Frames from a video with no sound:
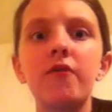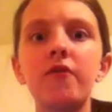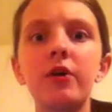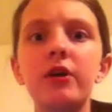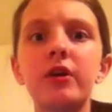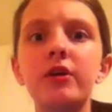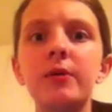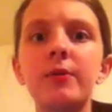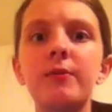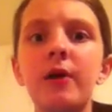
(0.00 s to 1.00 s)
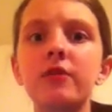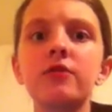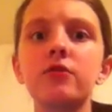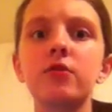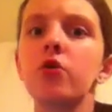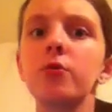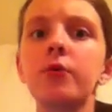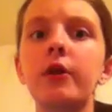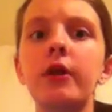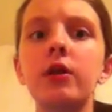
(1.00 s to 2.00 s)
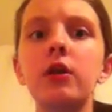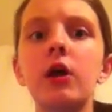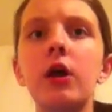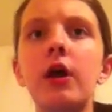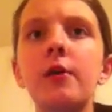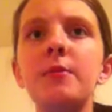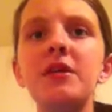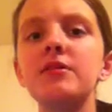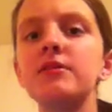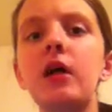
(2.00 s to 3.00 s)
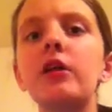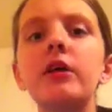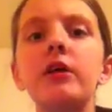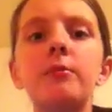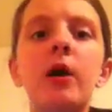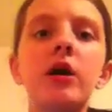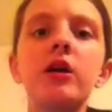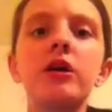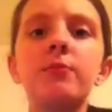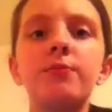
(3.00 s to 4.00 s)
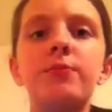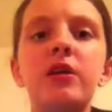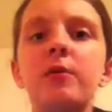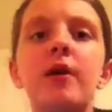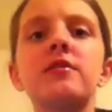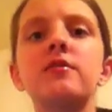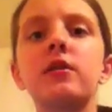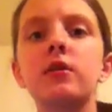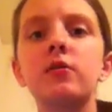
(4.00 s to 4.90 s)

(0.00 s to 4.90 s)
and end up in Monsters Incorporated and meet Sully and Mike and be amazing.